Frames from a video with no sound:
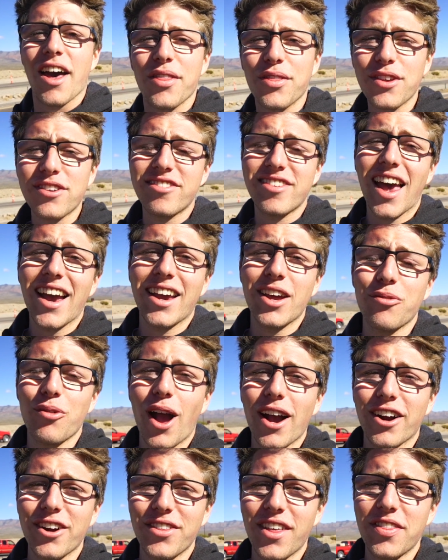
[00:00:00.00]
The second
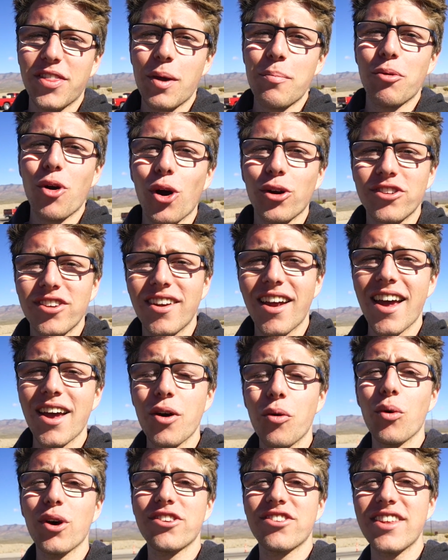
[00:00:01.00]
record that they broke today
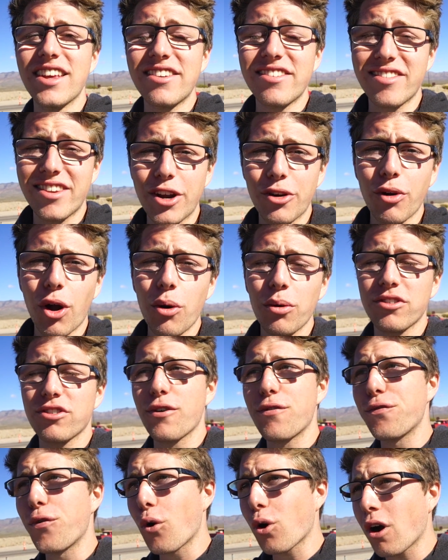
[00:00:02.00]
was the 0 to
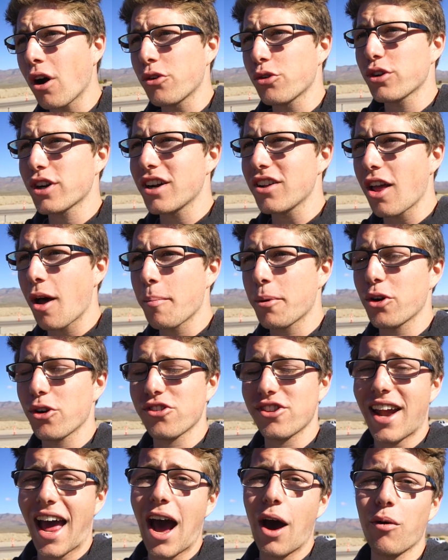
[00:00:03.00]
400
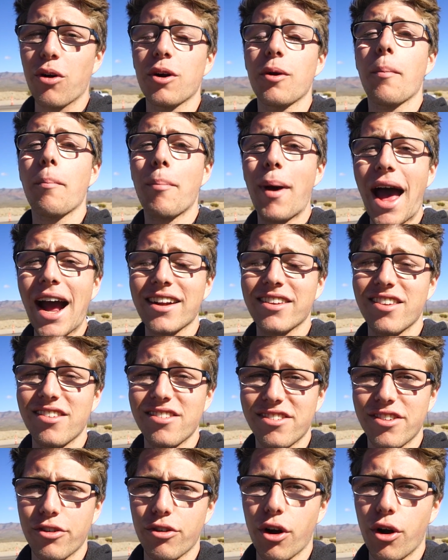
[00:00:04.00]
kilometers an hour back to
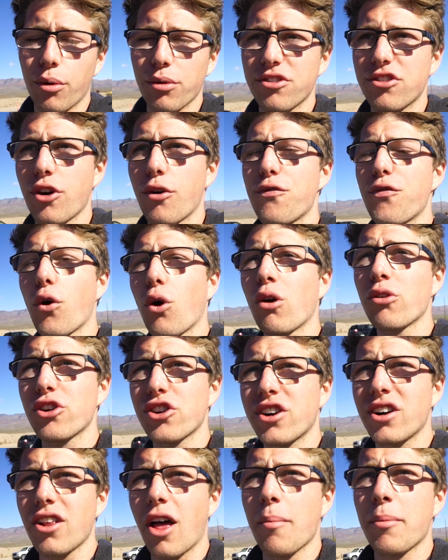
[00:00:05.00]
0. So 400
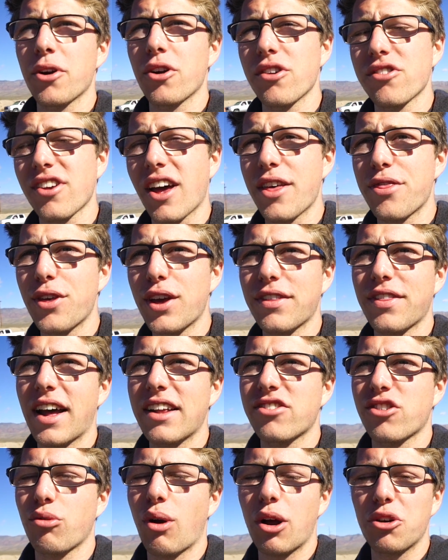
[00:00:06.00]
kilometers, I think
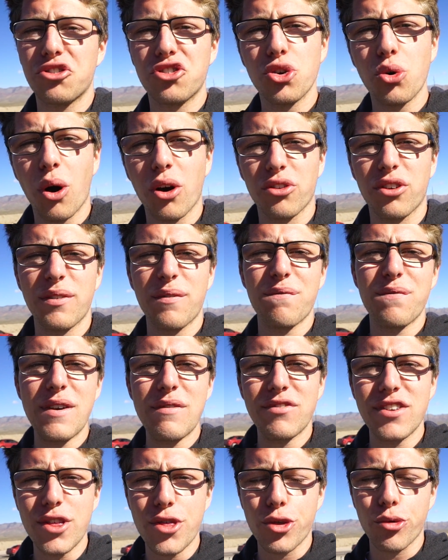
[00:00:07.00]
that's around
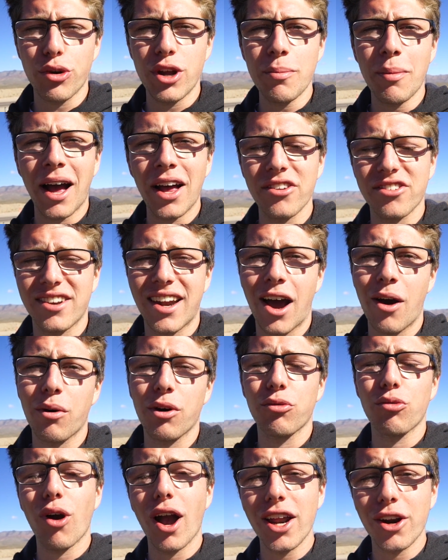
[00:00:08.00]
253 miles an hour,
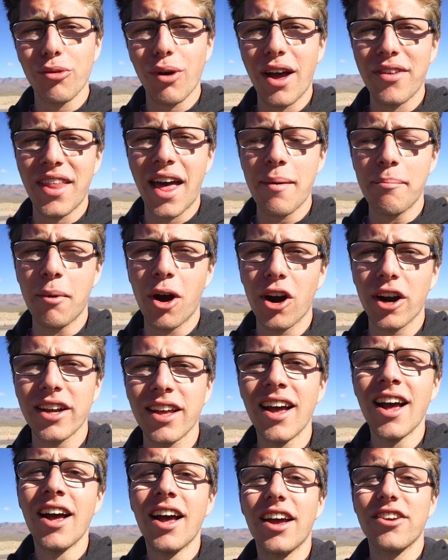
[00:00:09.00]
right around that mark.
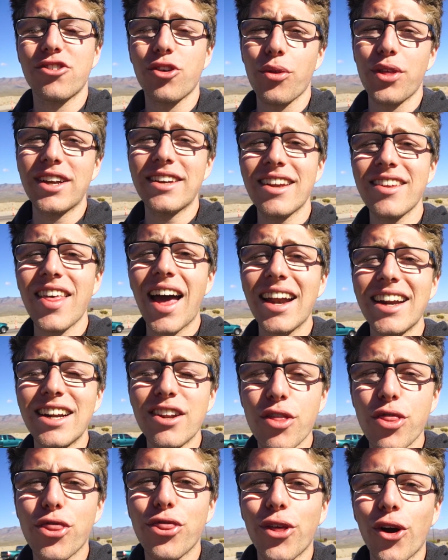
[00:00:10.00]
So they did that in
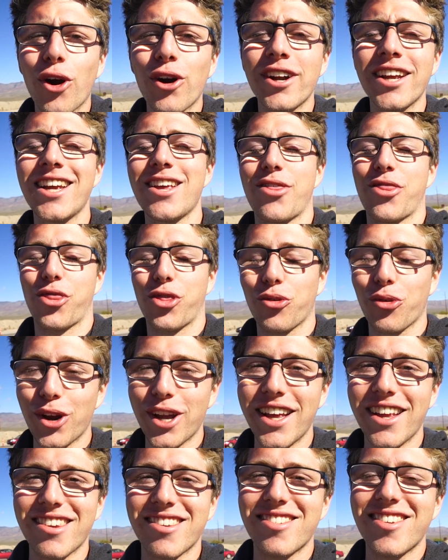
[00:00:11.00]

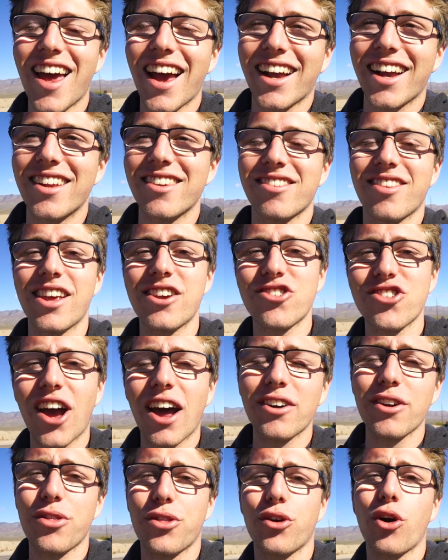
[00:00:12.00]
33 seconds. They
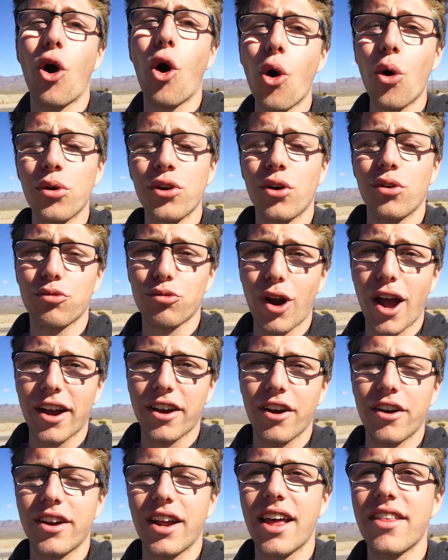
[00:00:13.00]
shattered their own
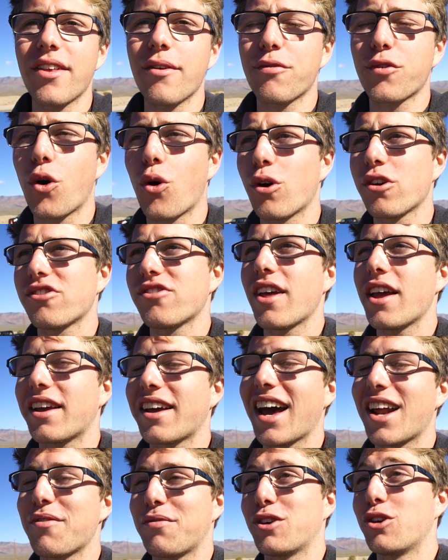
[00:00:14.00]
record, and of course they
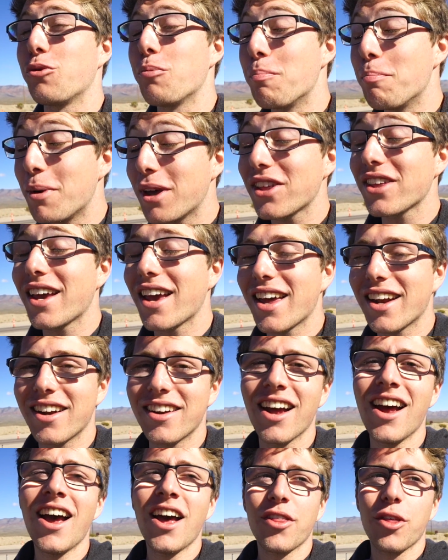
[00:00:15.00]
kind of
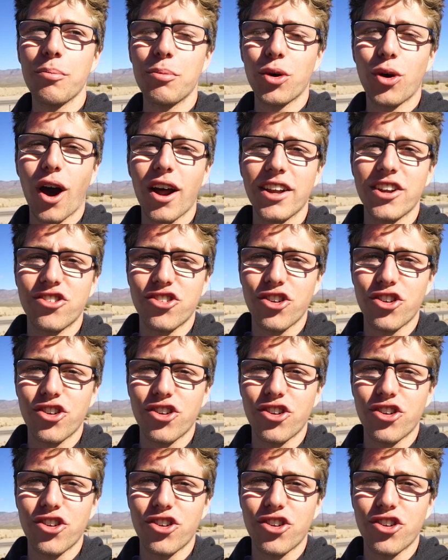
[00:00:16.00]
humiliated the Bugatti